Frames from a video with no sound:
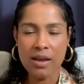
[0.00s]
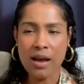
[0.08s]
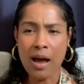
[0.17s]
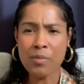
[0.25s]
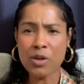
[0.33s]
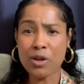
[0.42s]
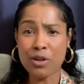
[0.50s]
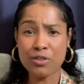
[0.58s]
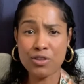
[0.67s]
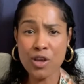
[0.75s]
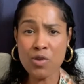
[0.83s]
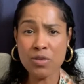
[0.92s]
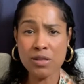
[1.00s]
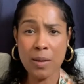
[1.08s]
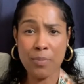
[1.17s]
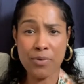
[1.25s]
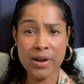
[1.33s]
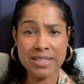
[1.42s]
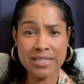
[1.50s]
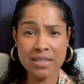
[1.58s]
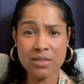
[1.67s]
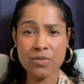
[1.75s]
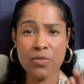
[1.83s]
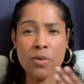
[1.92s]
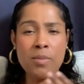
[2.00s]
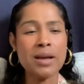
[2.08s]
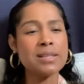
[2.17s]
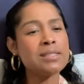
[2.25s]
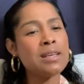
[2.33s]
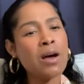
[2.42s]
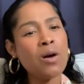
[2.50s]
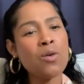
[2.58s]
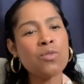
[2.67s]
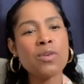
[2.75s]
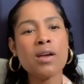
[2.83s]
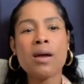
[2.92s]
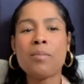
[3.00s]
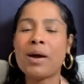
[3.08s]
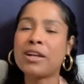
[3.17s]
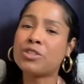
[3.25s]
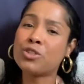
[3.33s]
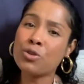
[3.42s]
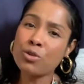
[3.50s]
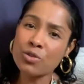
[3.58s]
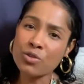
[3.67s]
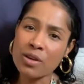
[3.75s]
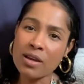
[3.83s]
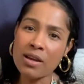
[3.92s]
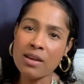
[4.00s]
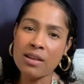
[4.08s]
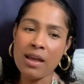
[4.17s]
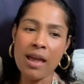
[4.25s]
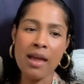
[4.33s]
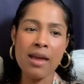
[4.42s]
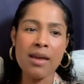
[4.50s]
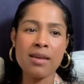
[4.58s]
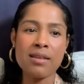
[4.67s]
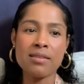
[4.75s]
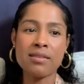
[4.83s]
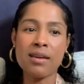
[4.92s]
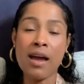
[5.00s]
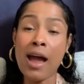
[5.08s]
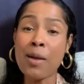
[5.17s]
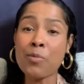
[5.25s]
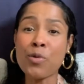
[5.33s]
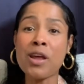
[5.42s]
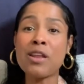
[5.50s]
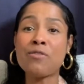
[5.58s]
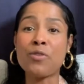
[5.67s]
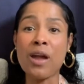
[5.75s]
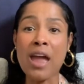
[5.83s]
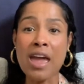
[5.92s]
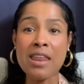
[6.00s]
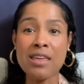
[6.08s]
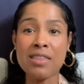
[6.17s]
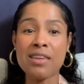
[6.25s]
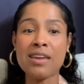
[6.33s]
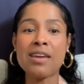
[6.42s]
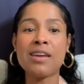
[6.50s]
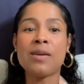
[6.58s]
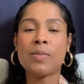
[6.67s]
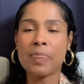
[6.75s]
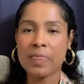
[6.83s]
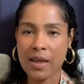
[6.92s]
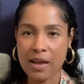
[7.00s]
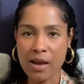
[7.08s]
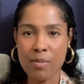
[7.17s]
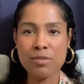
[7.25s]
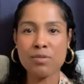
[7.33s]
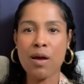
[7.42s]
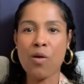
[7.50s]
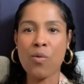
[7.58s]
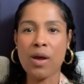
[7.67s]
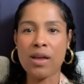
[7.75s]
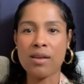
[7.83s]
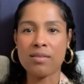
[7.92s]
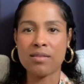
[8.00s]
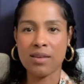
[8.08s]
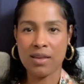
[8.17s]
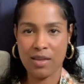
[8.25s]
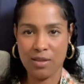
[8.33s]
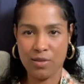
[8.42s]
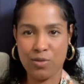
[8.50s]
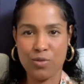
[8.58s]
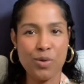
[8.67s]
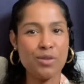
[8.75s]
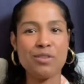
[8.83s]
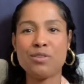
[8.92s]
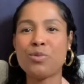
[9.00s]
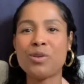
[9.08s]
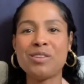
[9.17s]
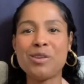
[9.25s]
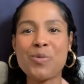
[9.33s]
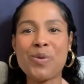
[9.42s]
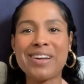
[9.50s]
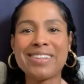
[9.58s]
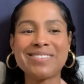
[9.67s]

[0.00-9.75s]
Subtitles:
I'm going to continue to stay present for myself, my children, and I'm ready for anything that comes my way in 2021.